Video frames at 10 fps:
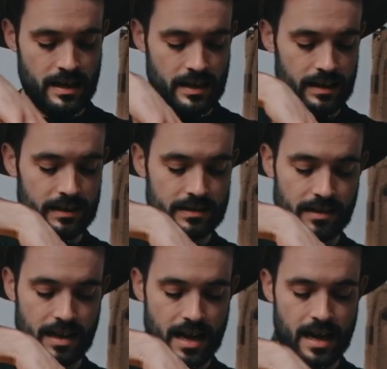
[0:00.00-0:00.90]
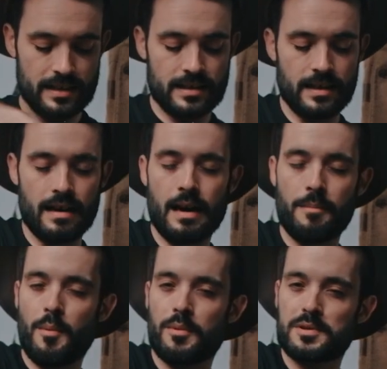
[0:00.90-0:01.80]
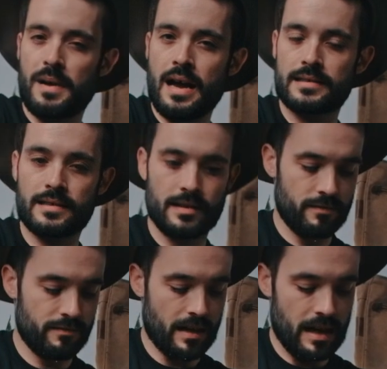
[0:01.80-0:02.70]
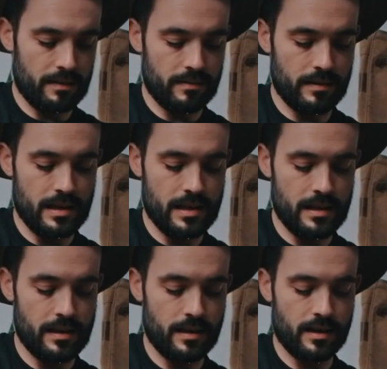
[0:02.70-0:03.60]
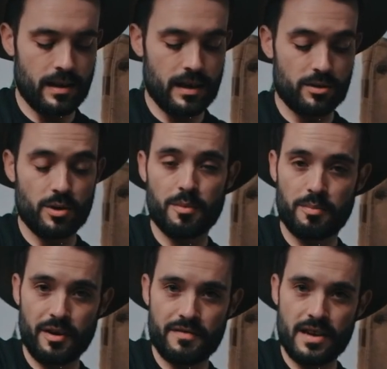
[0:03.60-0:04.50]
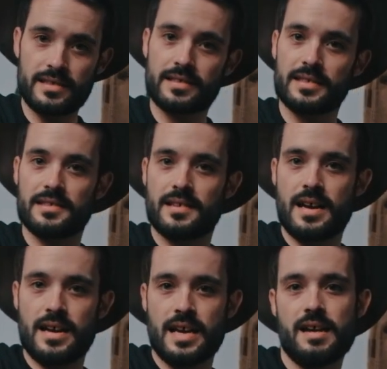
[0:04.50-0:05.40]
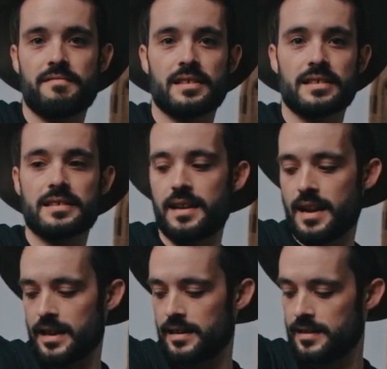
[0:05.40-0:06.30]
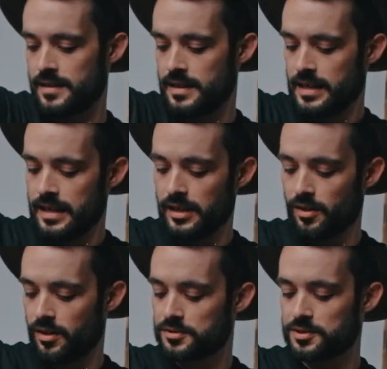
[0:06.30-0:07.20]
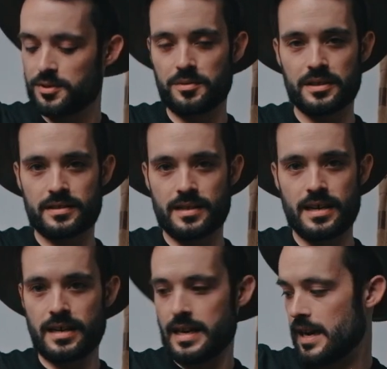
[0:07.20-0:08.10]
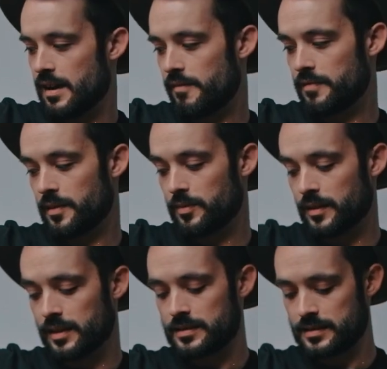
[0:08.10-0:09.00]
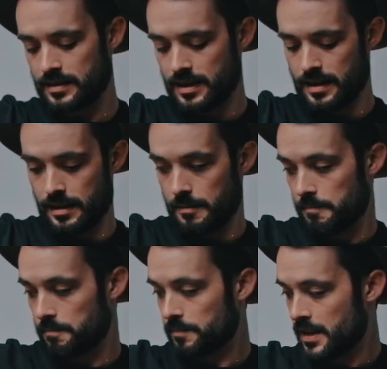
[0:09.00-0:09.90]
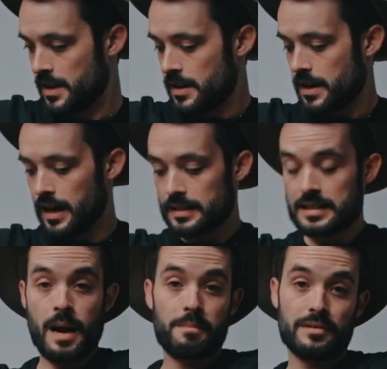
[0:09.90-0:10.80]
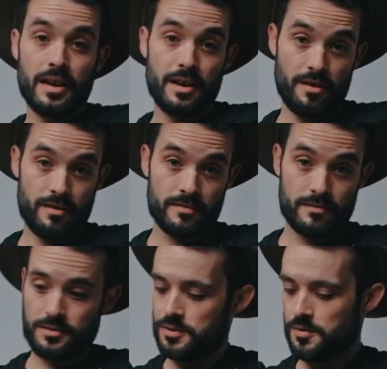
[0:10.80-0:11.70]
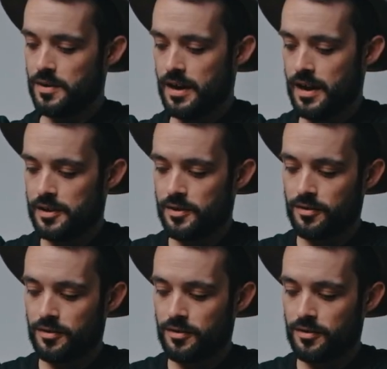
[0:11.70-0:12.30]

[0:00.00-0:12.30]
is that I'm almost positive that the global briefcase does not have this netting. It also does not have this top layer to your